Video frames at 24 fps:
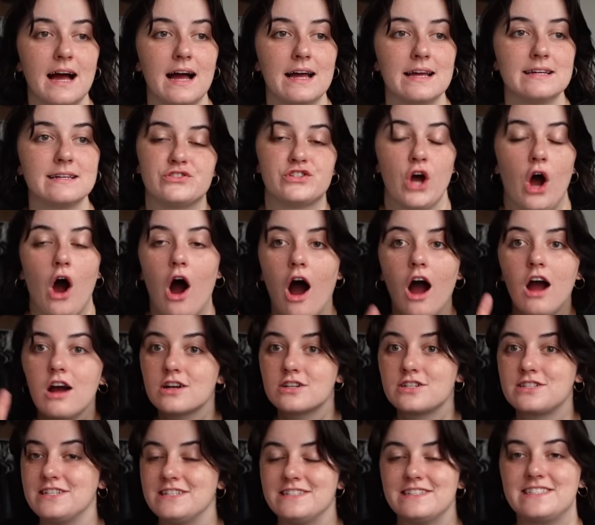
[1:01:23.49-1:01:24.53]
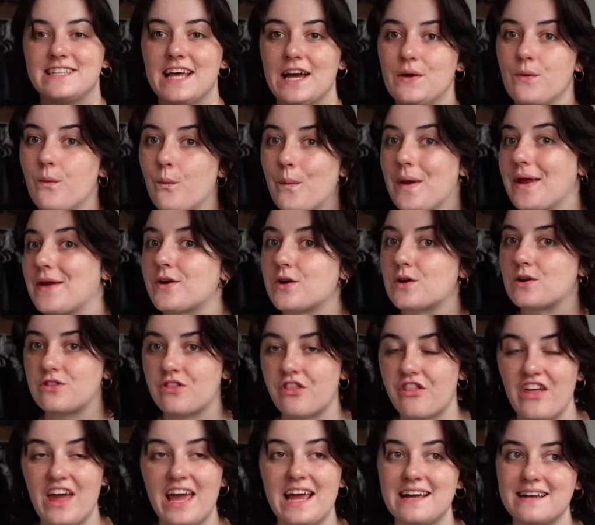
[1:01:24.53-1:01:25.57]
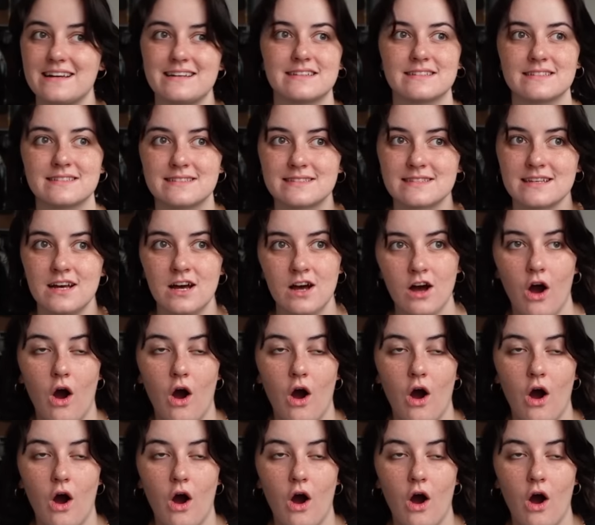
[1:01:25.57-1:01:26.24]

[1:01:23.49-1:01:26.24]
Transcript: I talked and said weird things